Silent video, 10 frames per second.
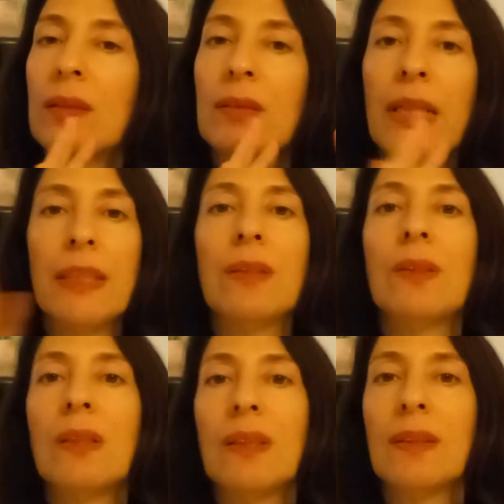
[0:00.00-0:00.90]

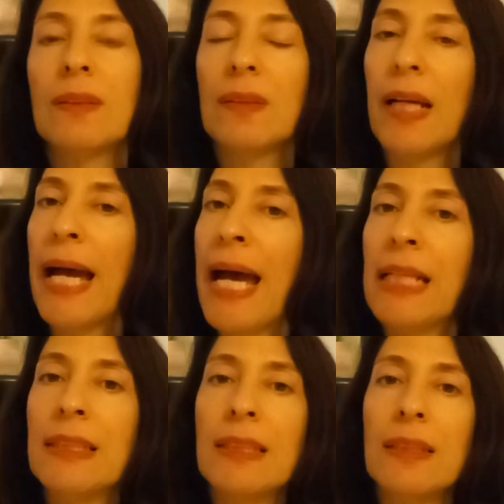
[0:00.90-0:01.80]
title,
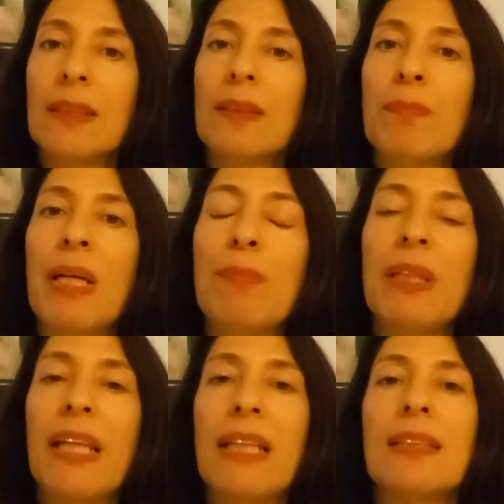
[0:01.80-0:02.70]
and maybe
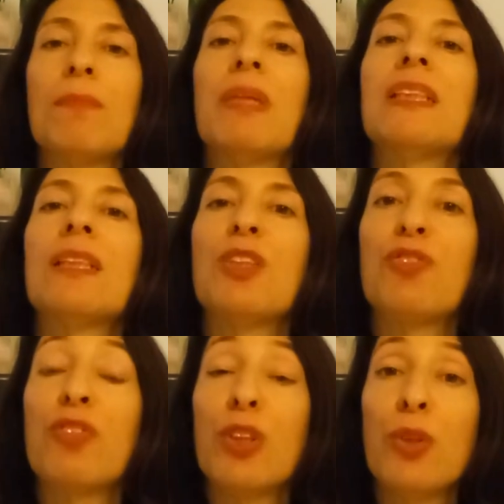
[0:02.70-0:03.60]
that's a message
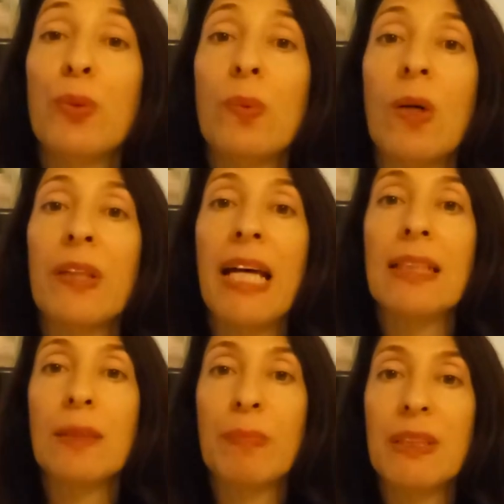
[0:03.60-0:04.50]
for you on
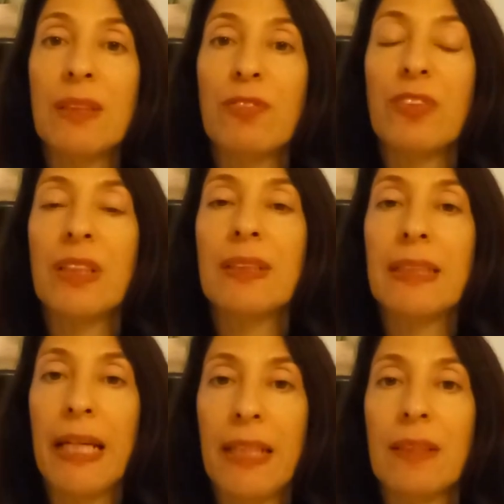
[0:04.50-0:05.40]
that specific
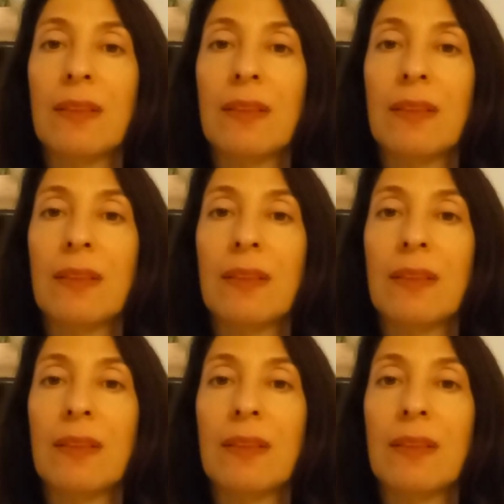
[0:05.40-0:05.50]
day.